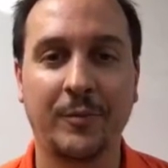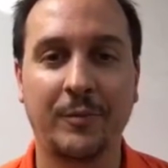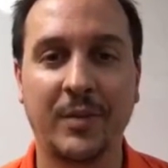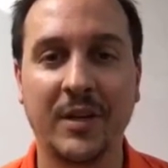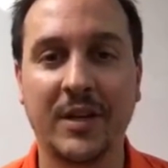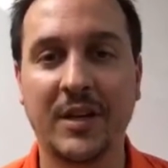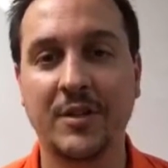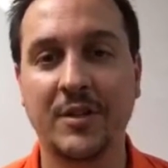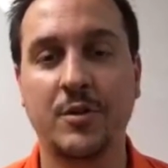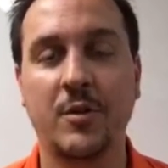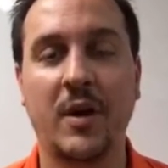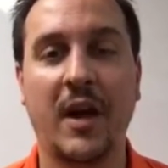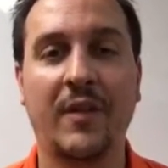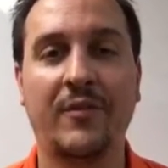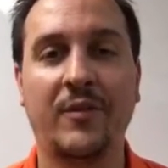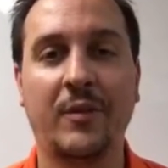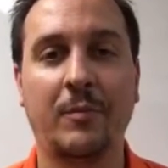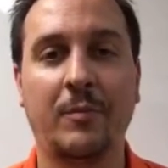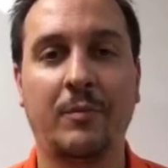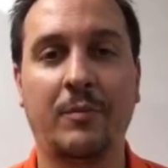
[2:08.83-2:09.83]
because you
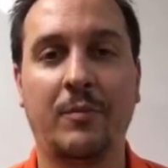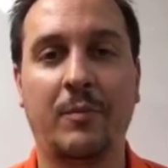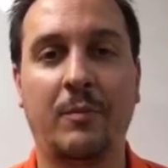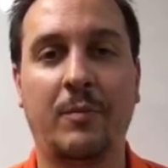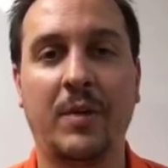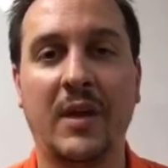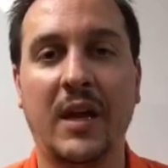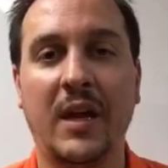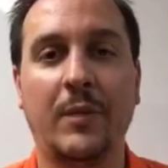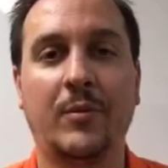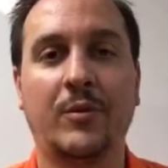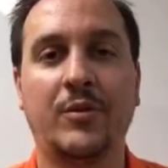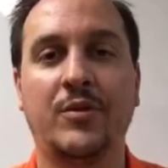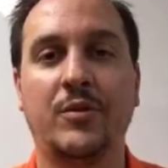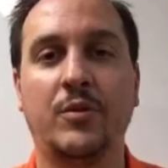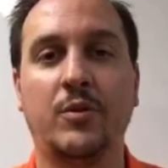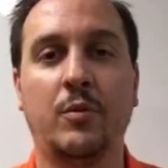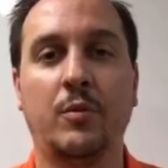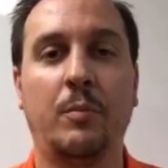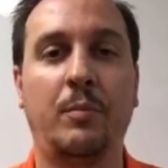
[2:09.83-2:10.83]
haven't been able
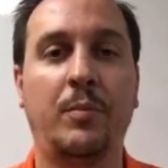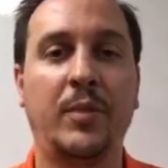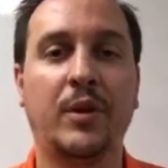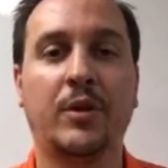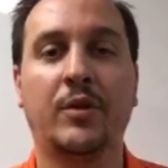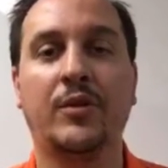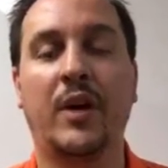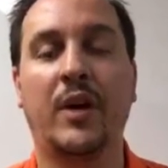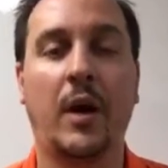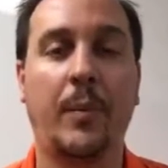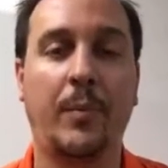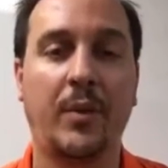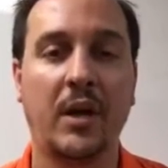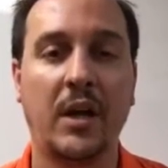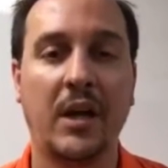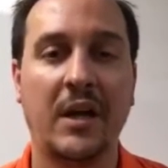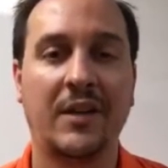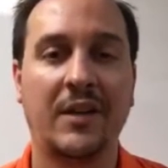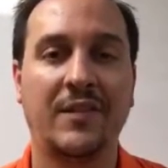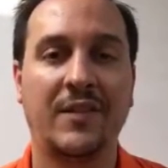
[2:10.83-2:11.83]
to build up
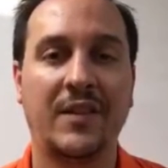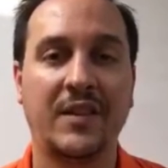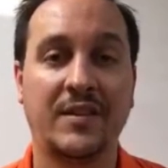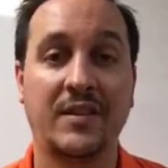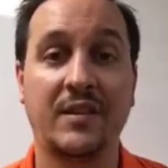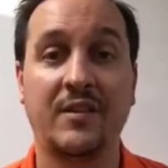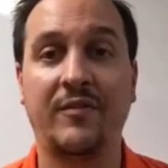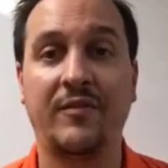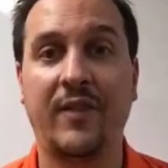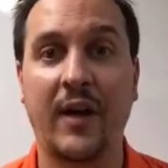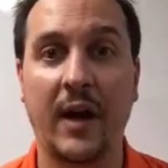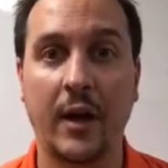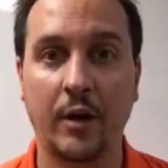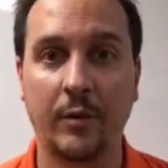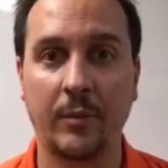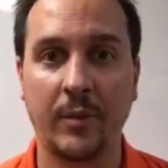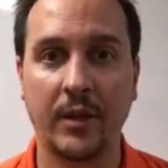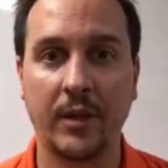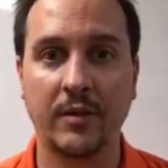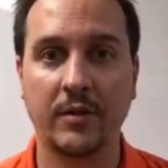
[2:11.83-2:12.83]
this
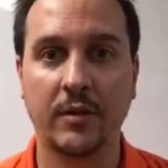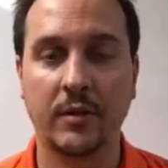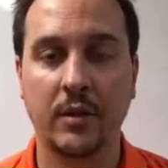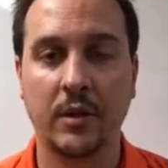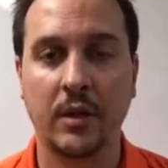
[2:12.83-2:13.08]
environment.